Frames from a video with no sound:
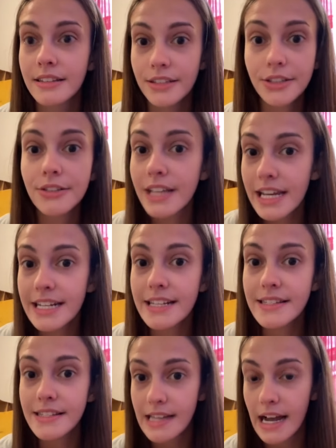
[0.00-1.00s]
little
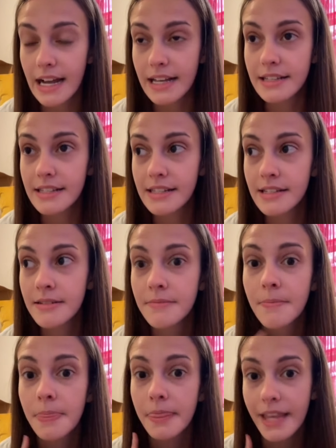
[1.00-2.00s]
lady's size
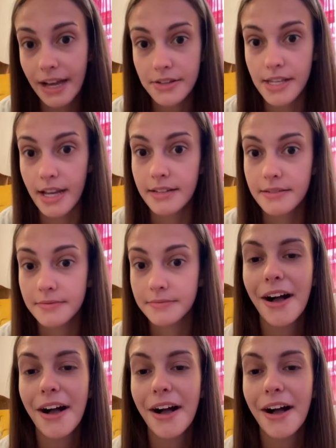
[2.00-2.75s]
outside.